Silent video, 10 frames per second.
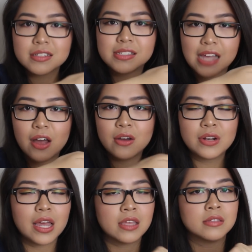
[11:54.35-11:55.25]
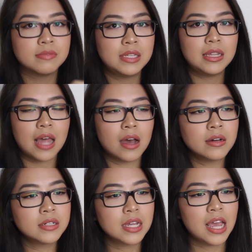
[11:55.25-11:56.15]
sound, like it's really
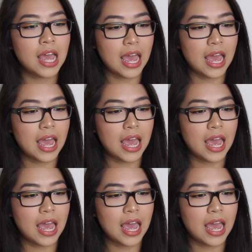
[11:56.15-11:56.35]
loud.